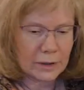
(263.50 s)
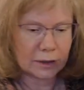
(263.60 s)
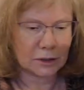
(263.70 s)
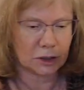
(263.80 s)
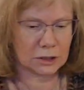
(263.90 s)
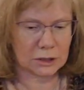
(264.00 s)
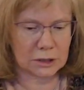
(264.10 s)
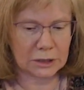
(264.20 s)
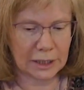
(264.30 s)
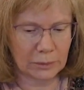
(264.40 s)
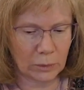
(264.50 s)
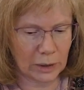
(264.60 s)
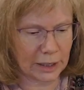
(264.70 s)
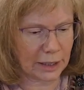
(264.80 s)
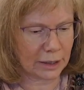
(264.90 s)
in just the same
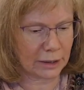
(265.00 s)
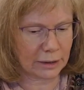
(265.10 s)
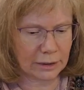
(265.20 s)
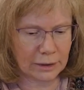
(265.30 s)
way